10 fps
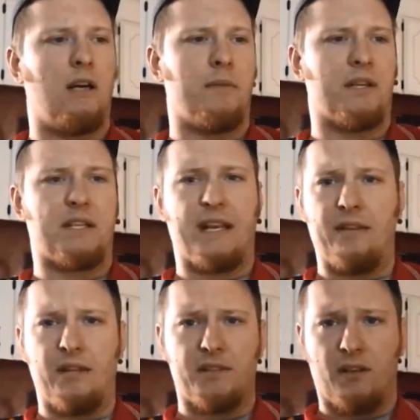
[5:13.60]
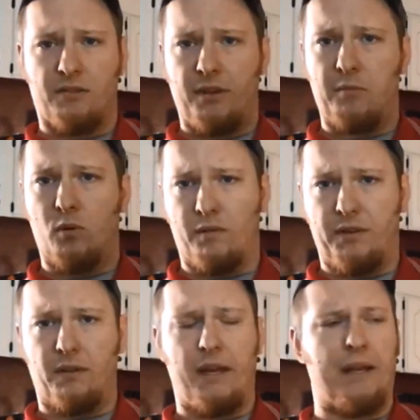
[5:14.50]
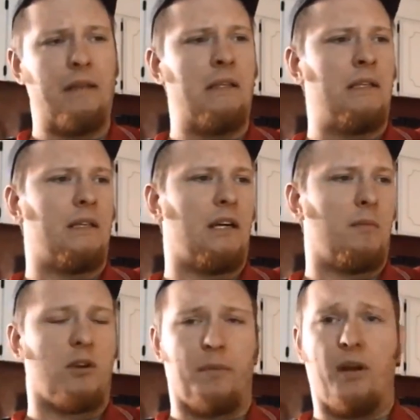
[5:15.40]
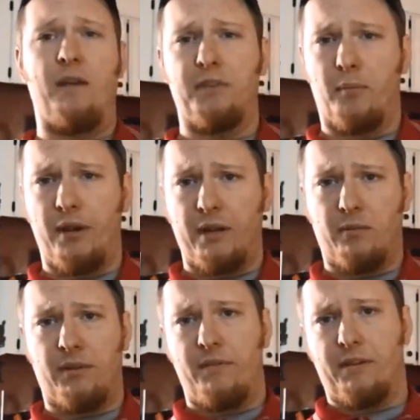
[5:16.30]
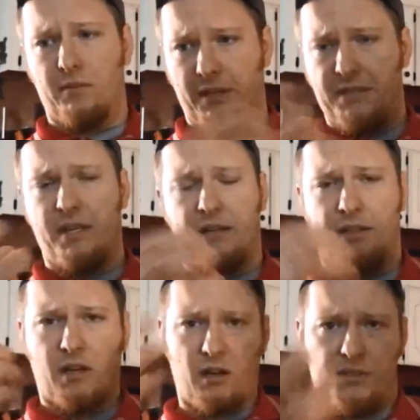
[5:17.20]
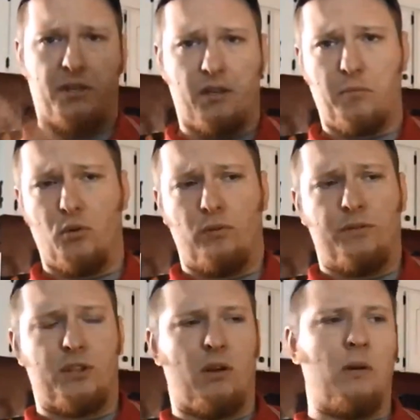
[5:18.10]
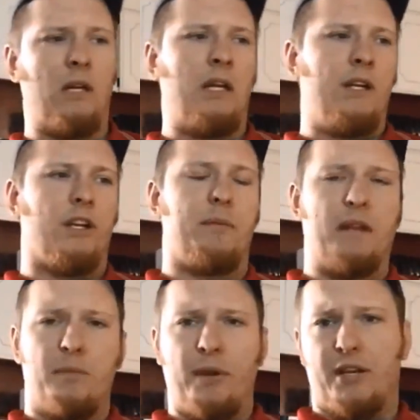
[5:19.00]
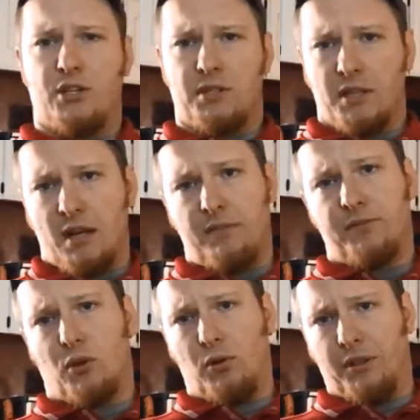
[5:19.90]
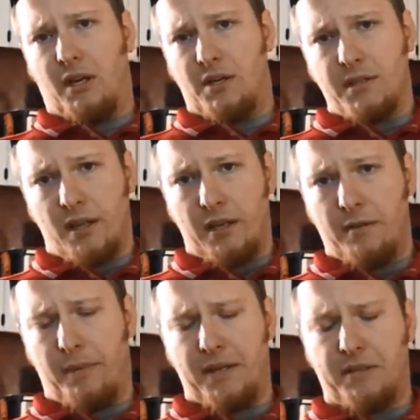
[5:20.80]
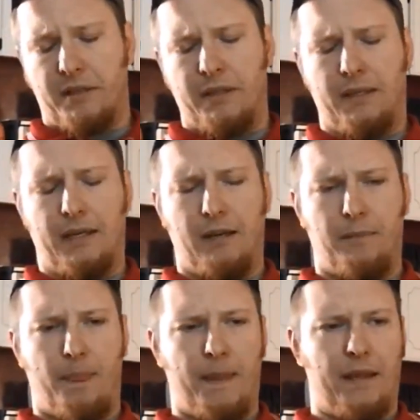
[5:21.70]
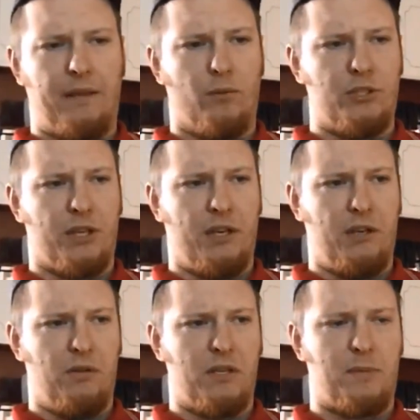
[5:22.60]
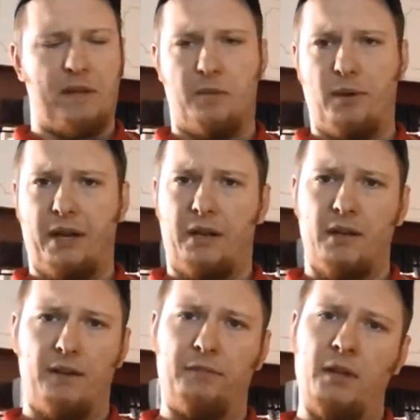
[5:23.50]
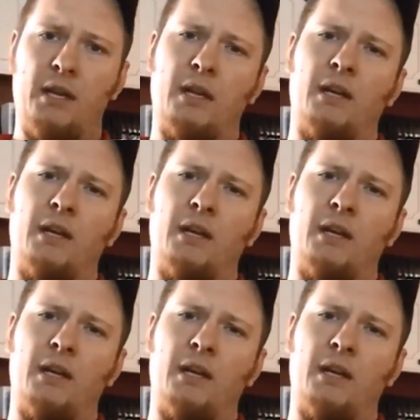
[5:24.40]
because again, that's gonna create more of a delay coming off the brake with everything releasing and the car starting to move. So you're gonna be on the brake just enough to hold the car steady, basically. And what you're gonna do is be on the brake enough